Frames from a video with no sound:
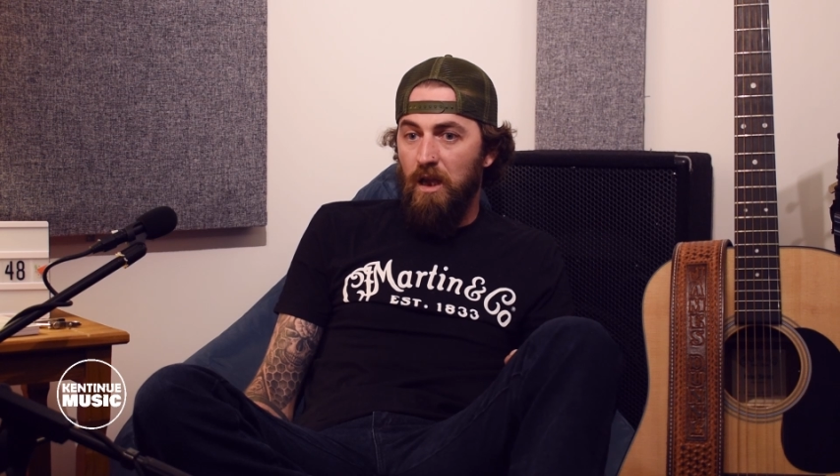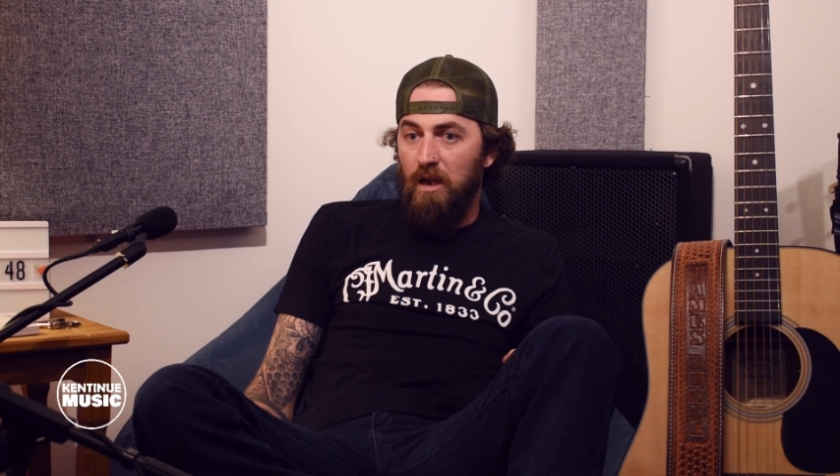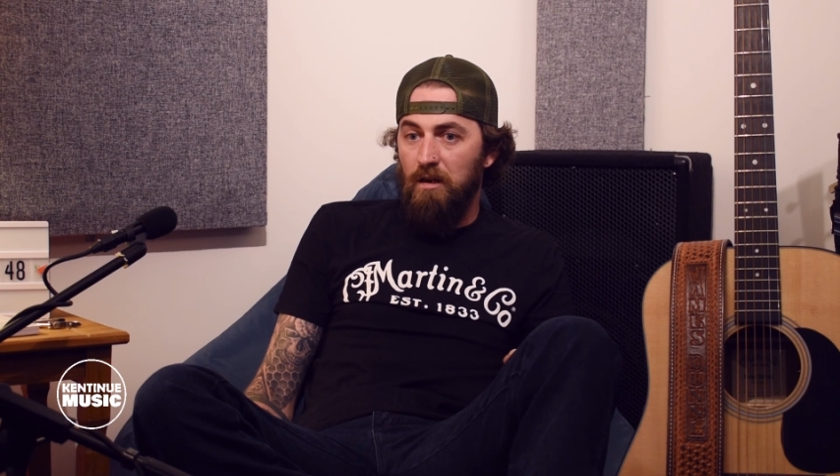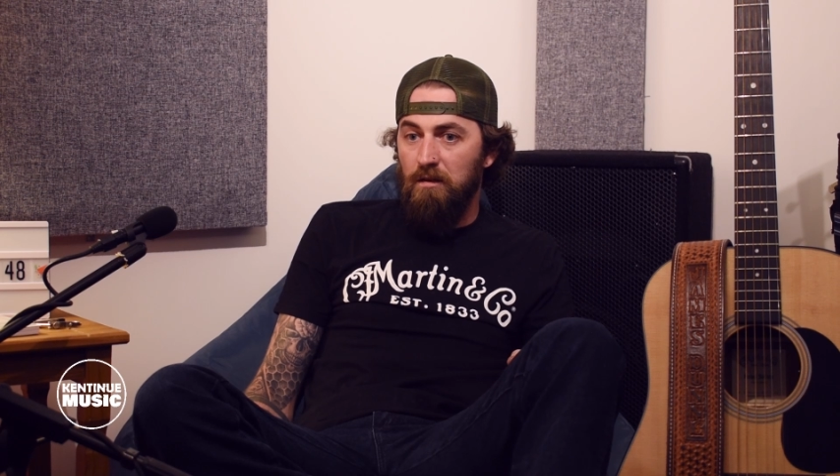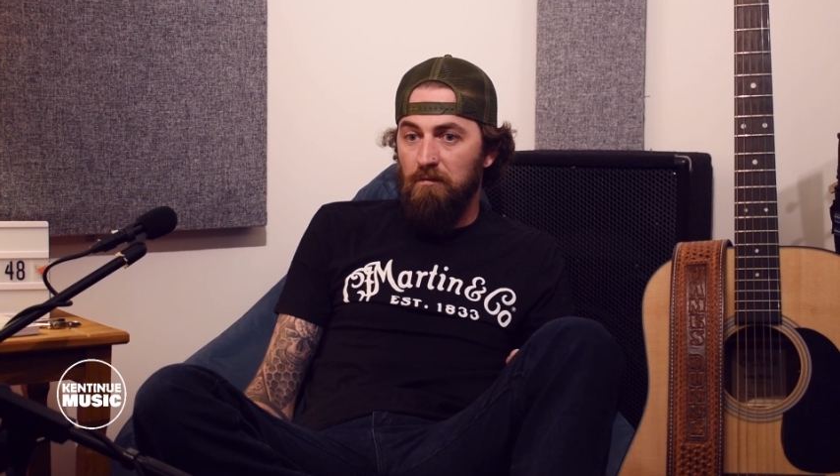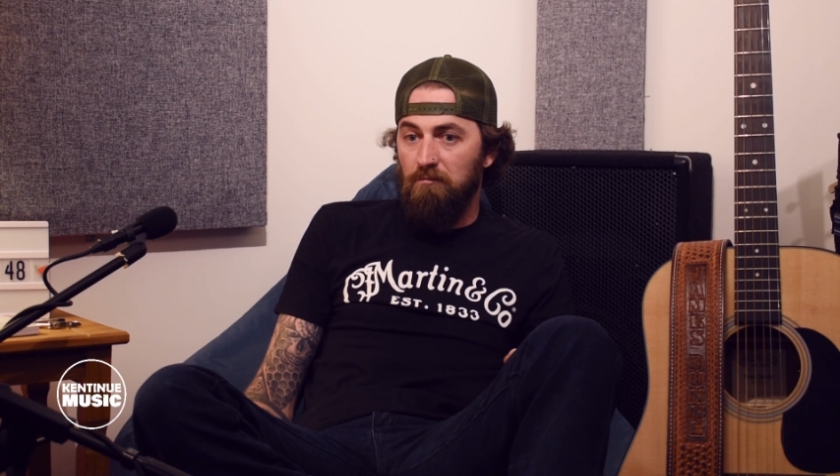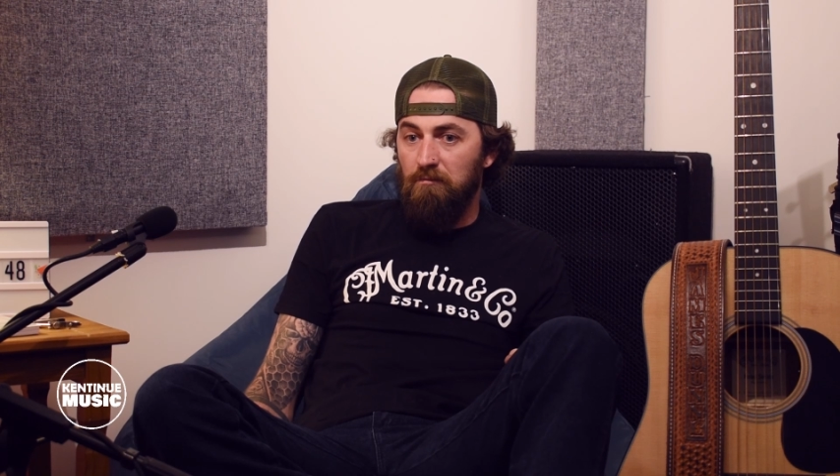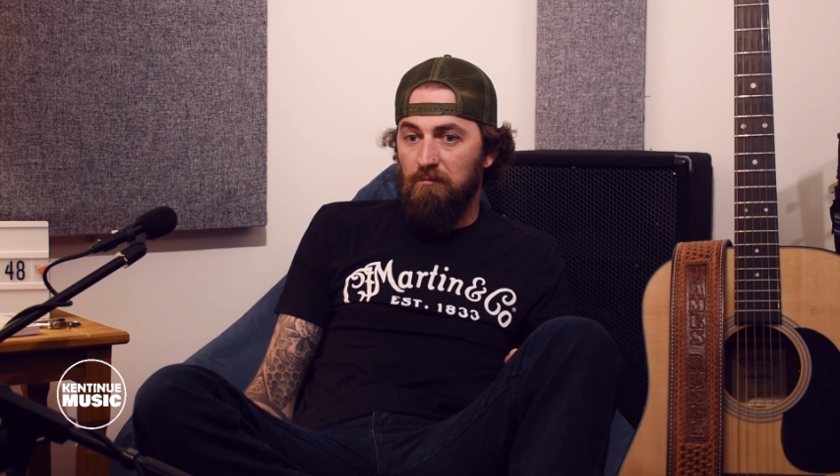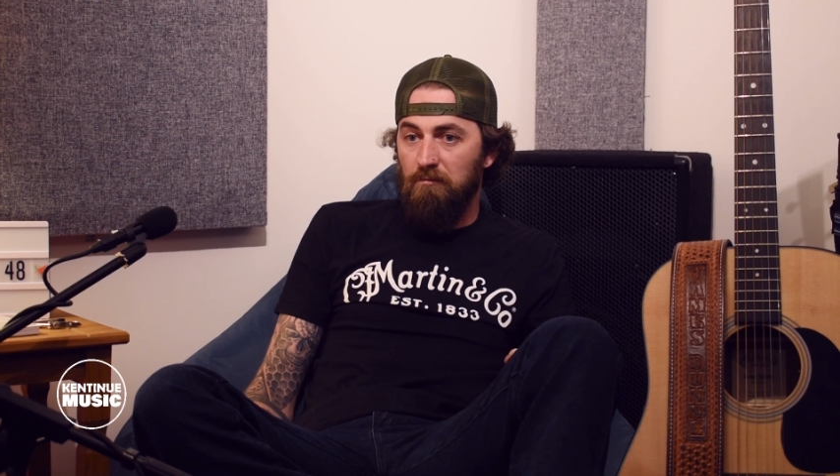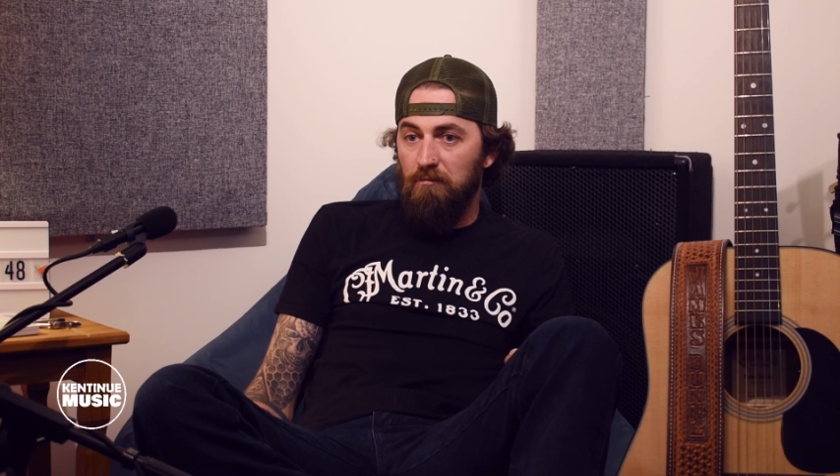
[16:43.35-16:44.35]
getting
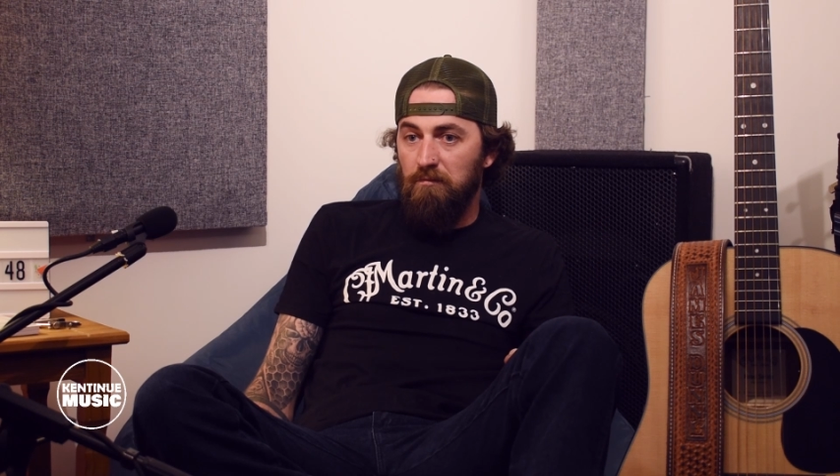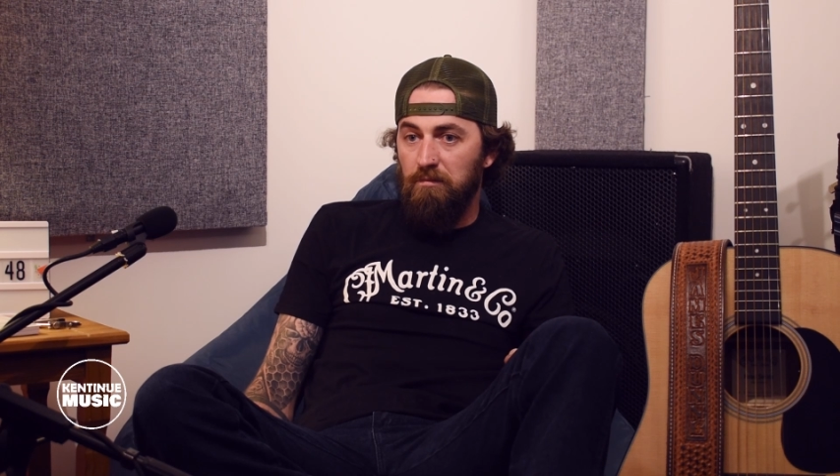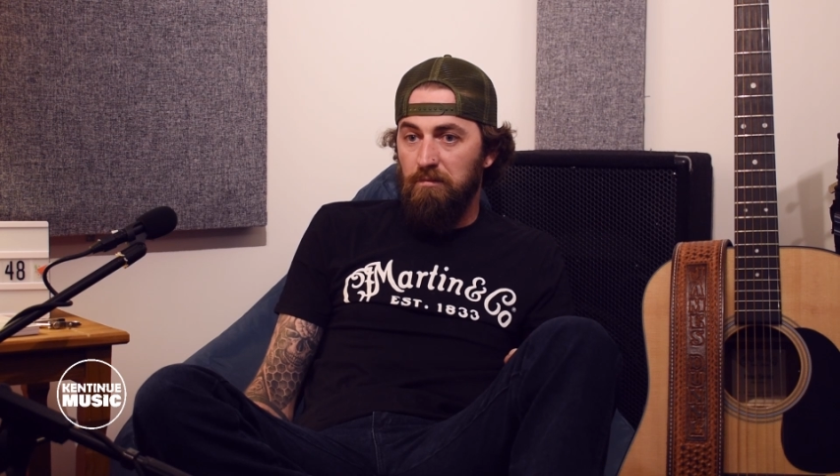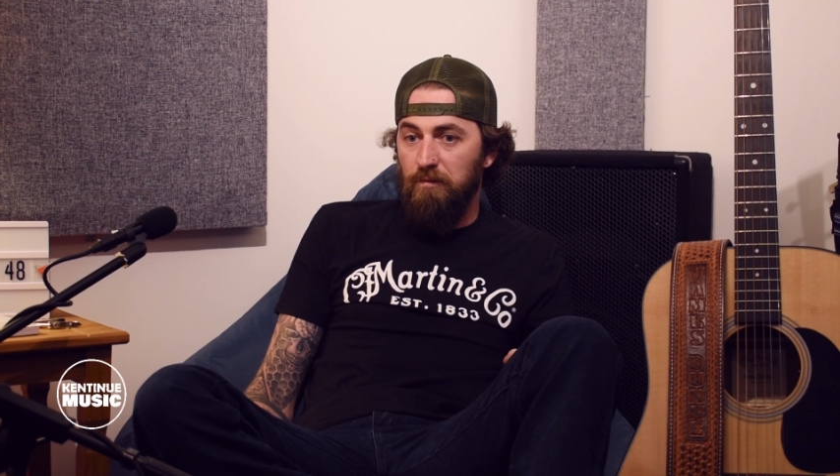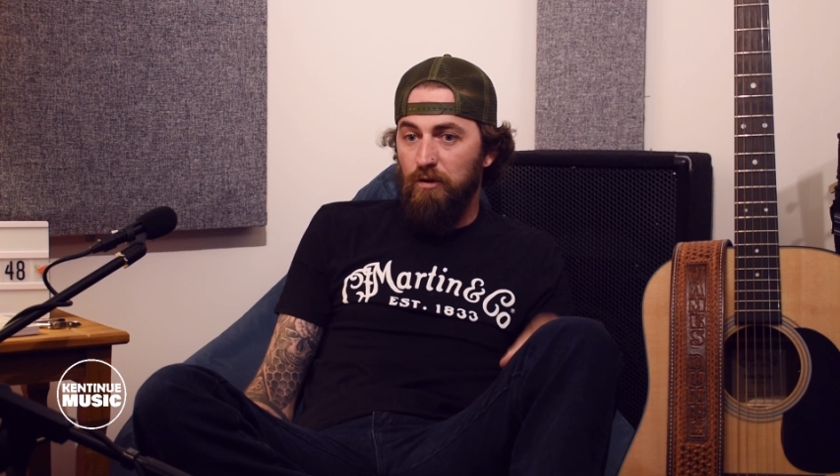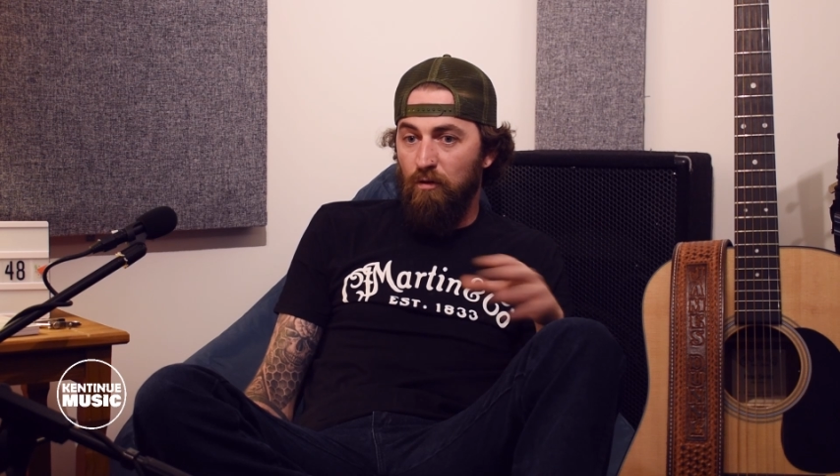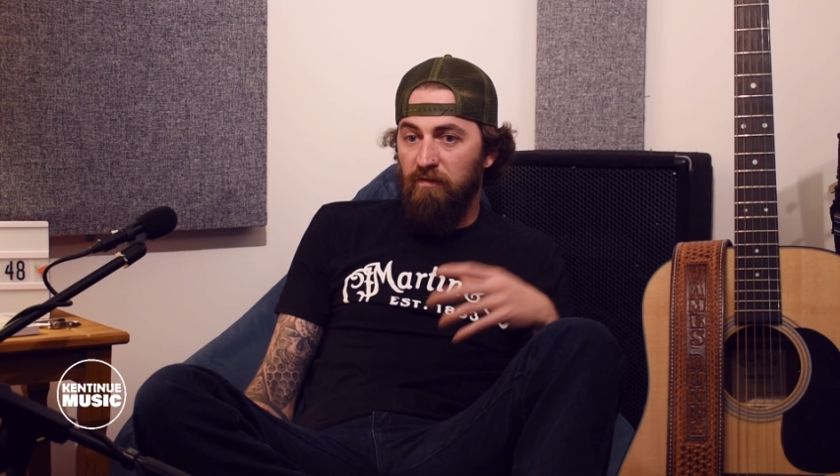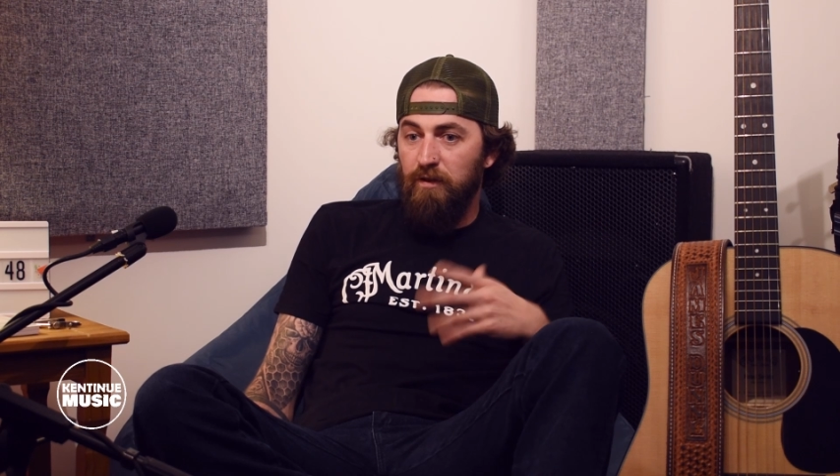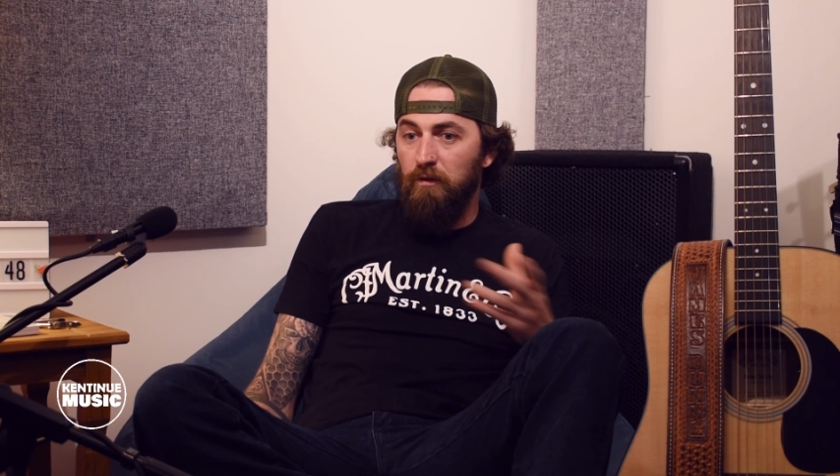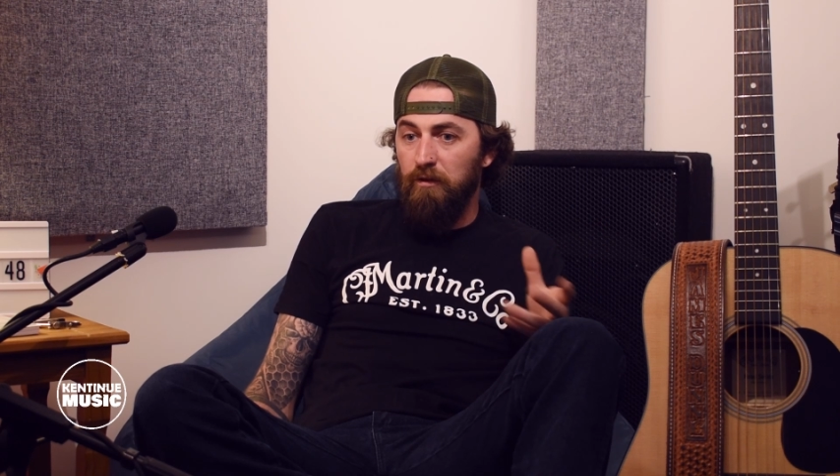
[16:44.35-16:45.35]

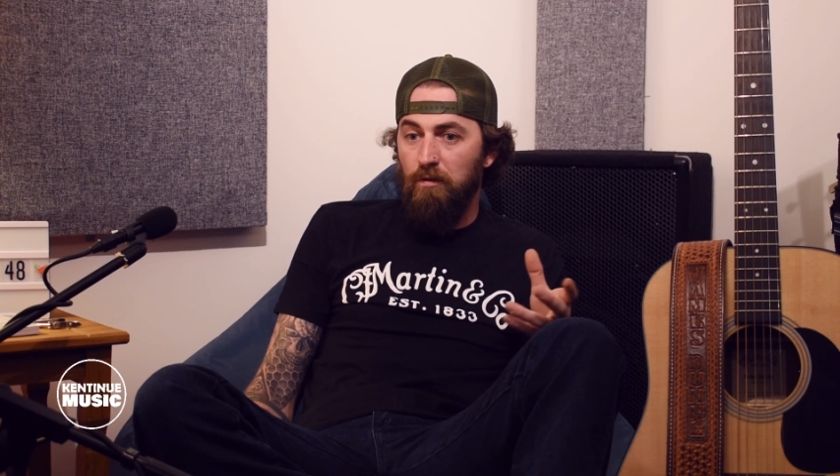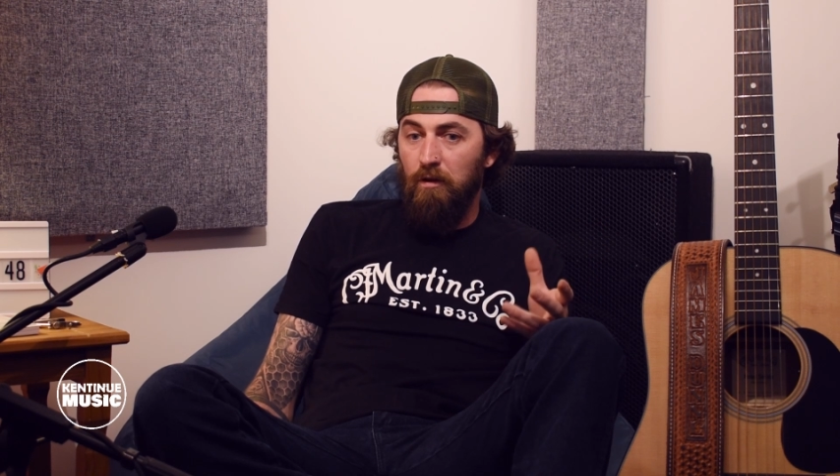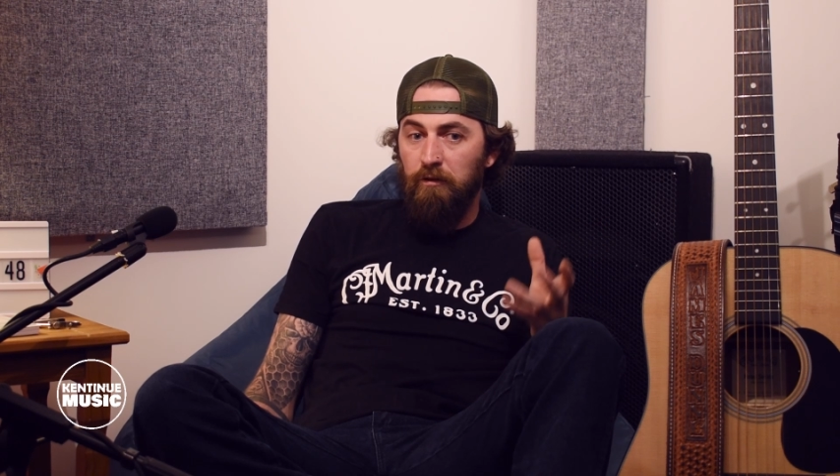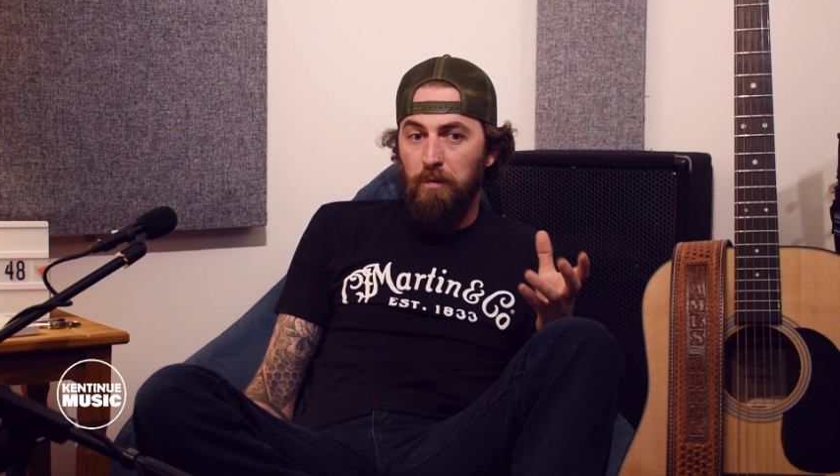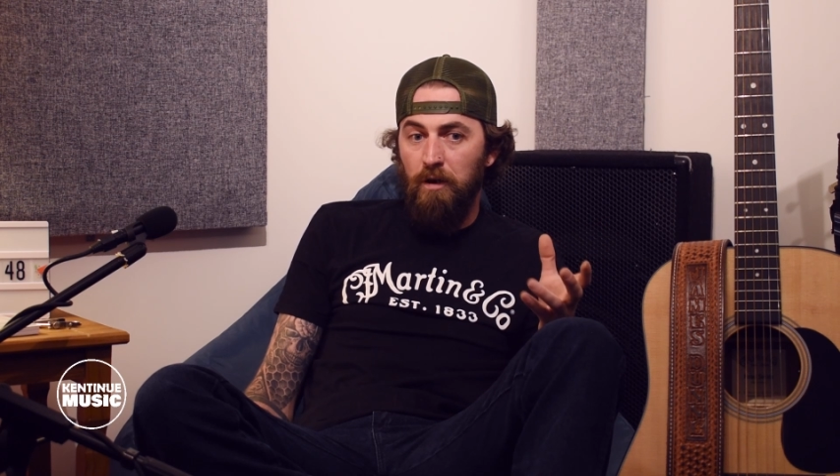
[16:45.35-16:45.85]
your views across.